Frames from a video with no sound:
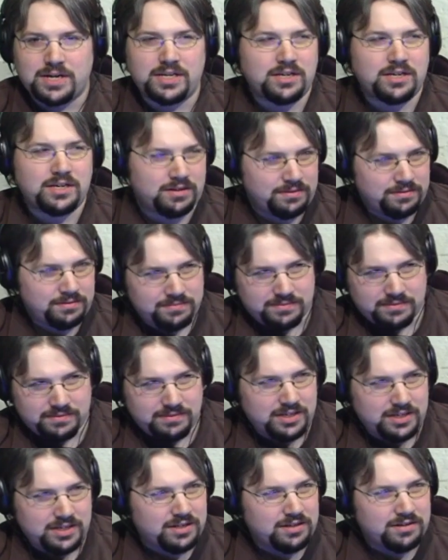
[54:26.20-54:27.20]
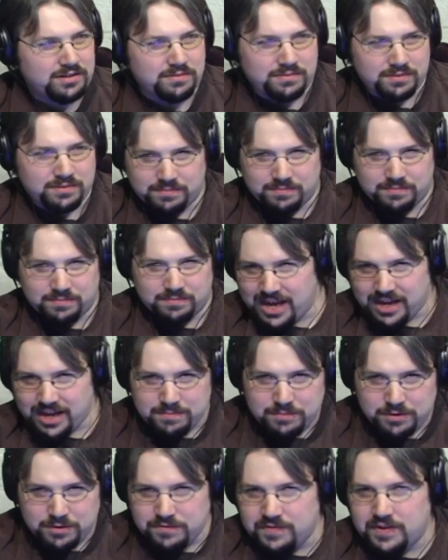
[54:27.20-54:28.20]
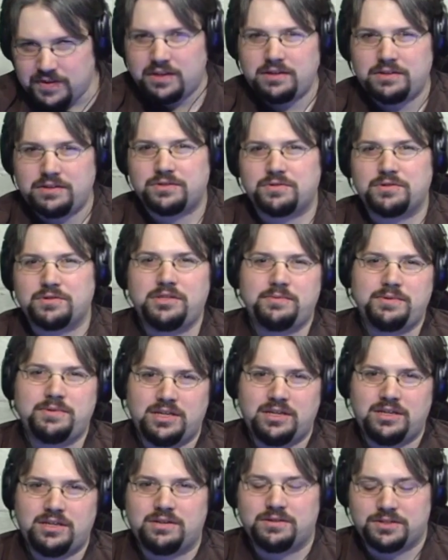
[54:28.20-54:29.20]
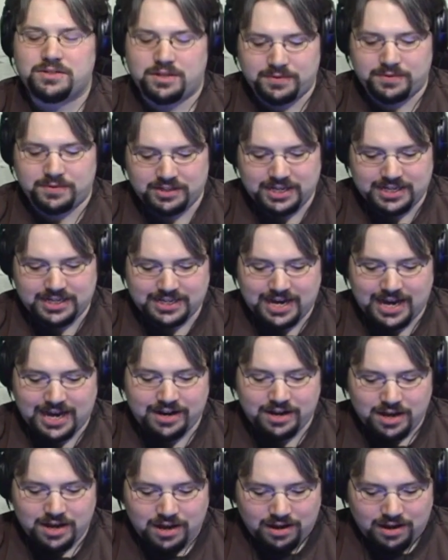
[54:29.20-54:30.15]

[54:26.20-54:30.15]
or buying a movie, streaming, or something like that,